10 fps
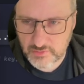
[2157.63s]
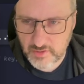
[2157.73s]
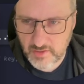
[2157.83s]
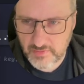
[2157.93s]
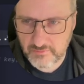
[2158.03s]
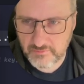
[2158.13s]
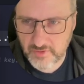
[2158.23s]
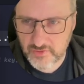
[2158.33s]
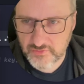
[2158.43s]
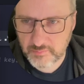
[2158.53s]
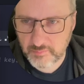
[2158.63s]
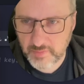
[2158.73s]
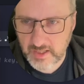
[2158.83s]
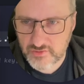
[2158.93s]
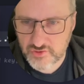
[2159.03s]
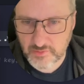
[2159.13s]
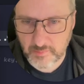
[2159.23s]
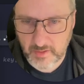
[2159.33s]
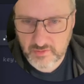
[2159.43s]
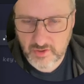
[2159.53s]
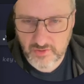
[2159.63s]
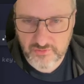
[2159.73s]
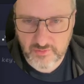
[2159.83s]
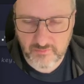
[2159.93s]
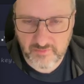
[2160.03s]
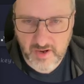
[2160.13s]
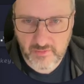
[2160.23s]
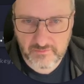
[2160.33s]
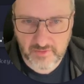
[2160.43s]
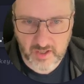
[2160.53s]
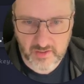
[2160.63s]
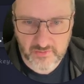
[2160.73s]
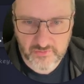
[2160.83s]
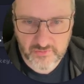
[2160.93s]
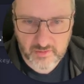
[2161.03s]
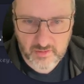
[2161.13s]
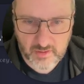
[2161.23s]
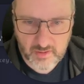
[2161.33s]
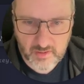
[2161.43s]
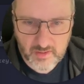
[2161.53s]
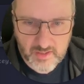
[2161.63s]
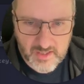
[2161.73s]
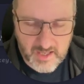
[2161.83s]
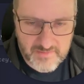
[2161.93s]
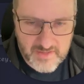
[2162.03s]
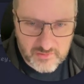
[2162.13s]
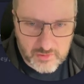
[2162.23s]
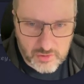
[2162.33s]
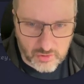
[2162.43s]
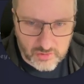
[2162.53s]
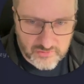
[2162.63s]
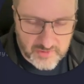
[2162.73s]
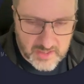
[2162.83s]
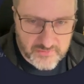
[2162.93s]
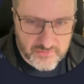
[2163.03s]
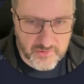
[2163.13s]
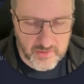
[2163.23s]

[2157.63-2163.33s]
and the first page is about custom verifiers. And this looks instantly